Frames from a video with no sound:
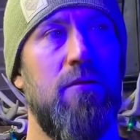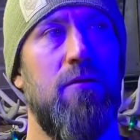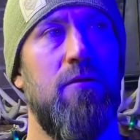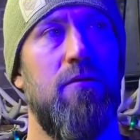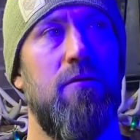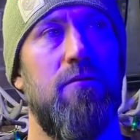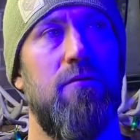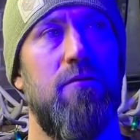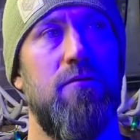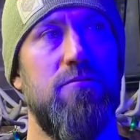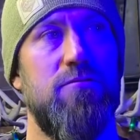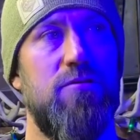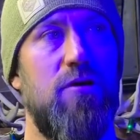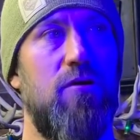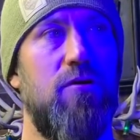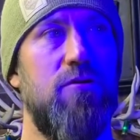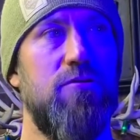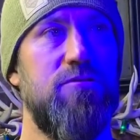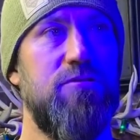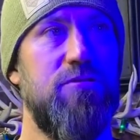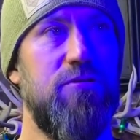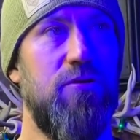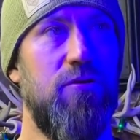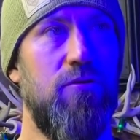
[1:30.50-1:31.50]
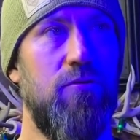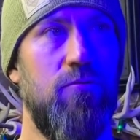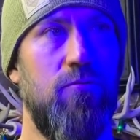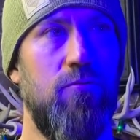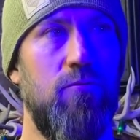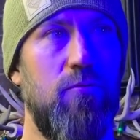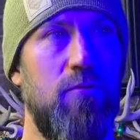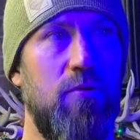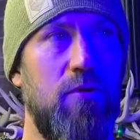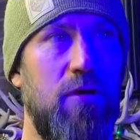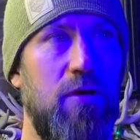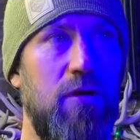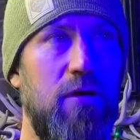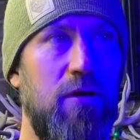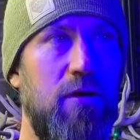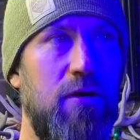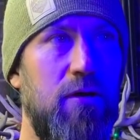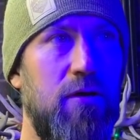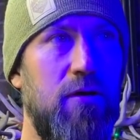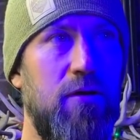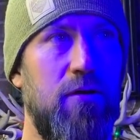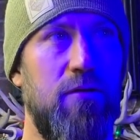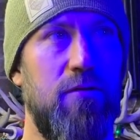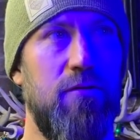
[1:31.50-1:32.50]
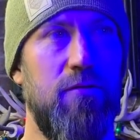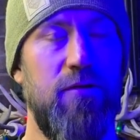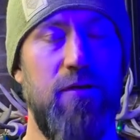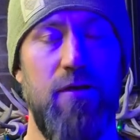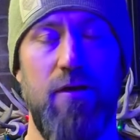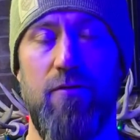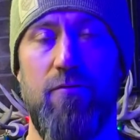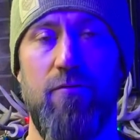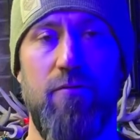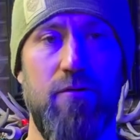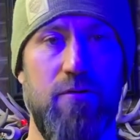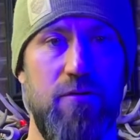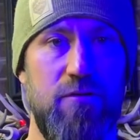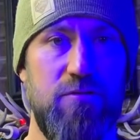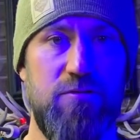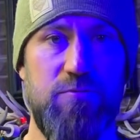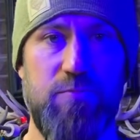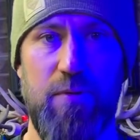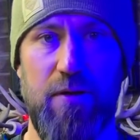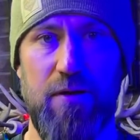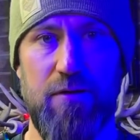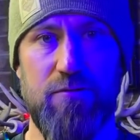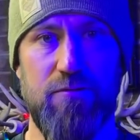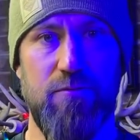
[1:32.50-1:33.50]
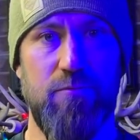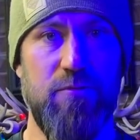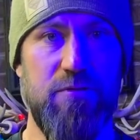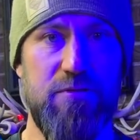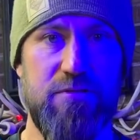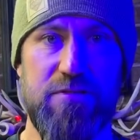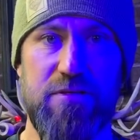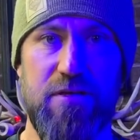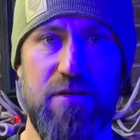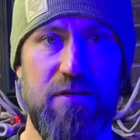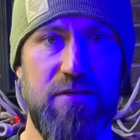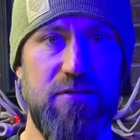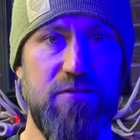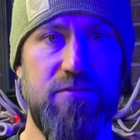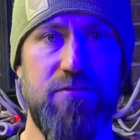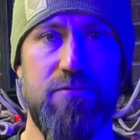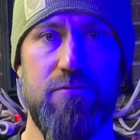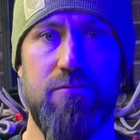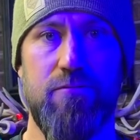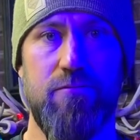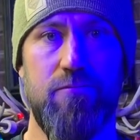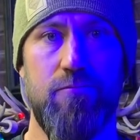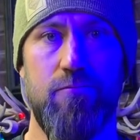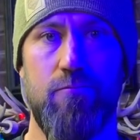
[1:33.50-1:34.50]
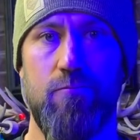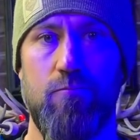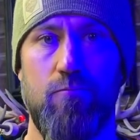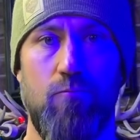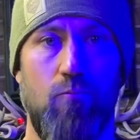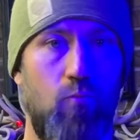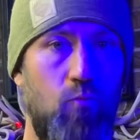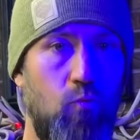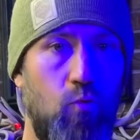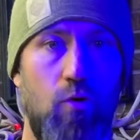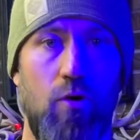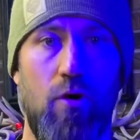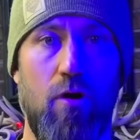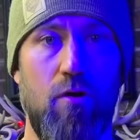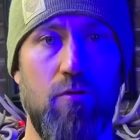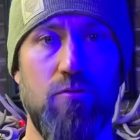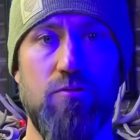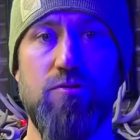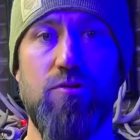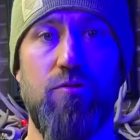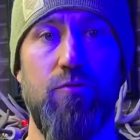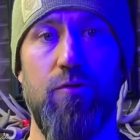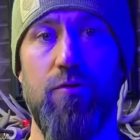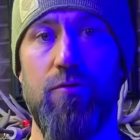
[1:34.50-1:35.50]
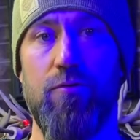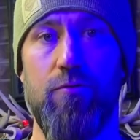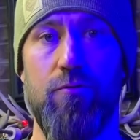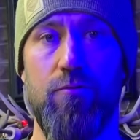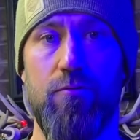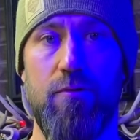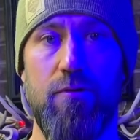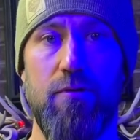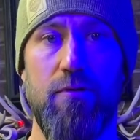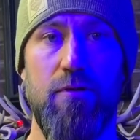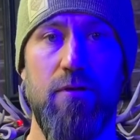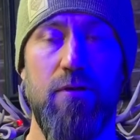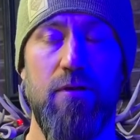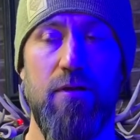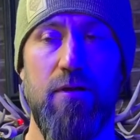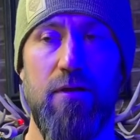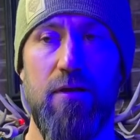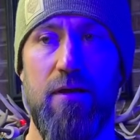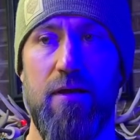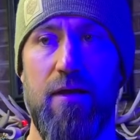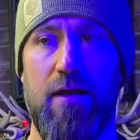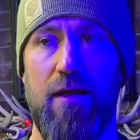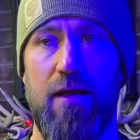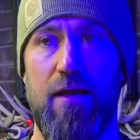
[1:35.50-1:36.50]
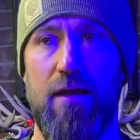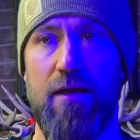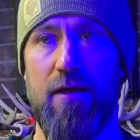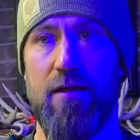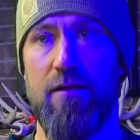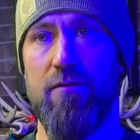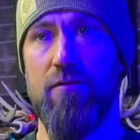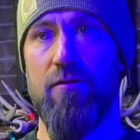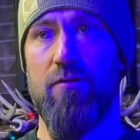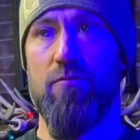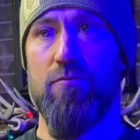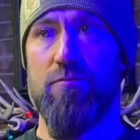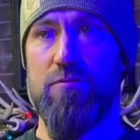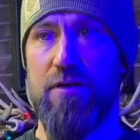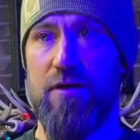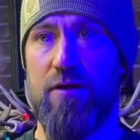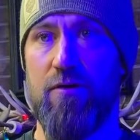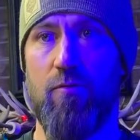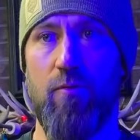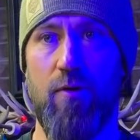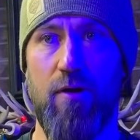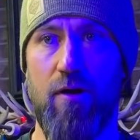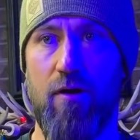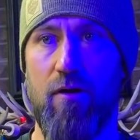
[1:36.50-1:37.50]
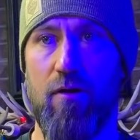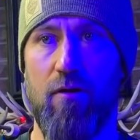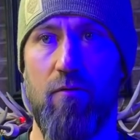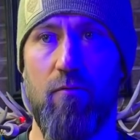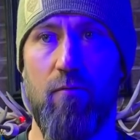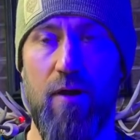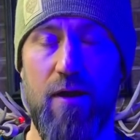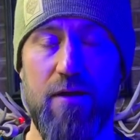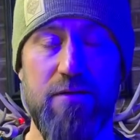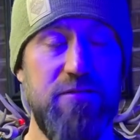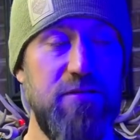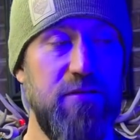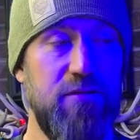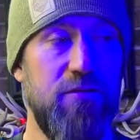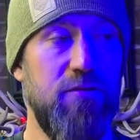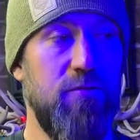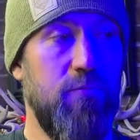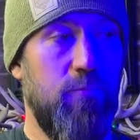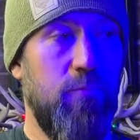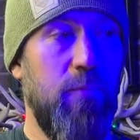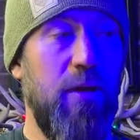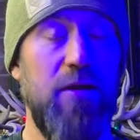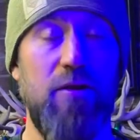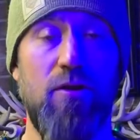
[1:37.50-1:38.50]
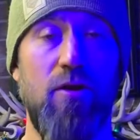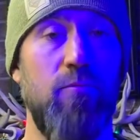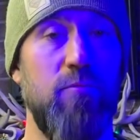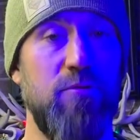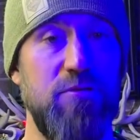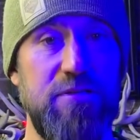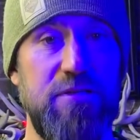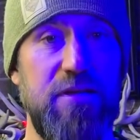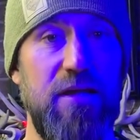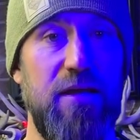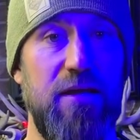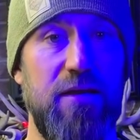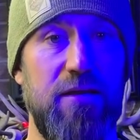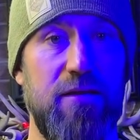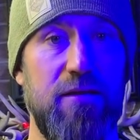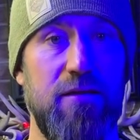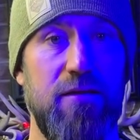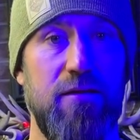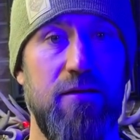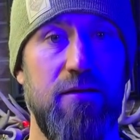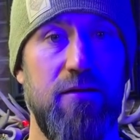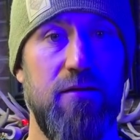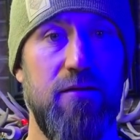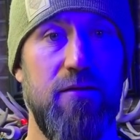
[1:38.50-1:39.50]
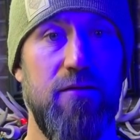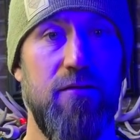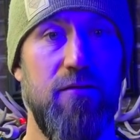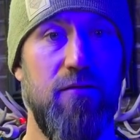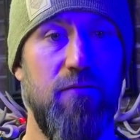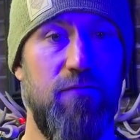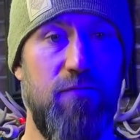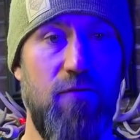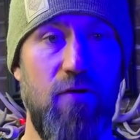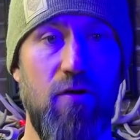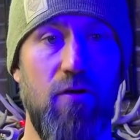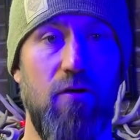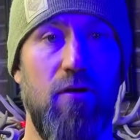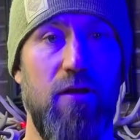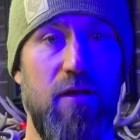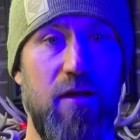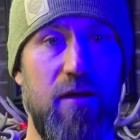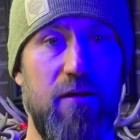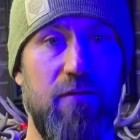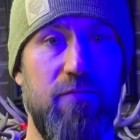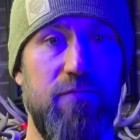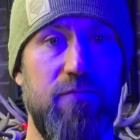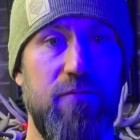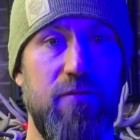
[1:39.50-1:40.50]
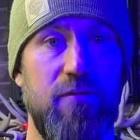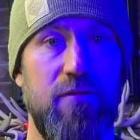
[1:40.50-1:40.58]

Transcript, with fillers: There's also uh, the other end of the spectrum that says we're all screwed and they're going to take away all our rights. Make no mistake, the far left,